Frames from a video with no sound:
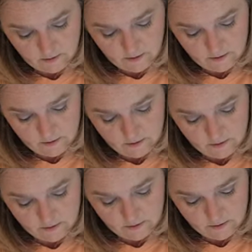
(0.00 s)

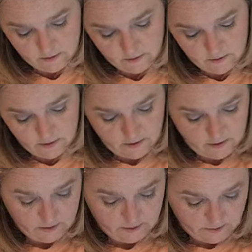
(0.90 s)

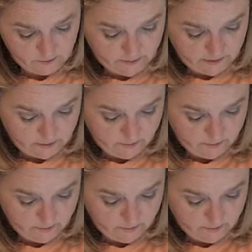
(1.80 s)
a little bit to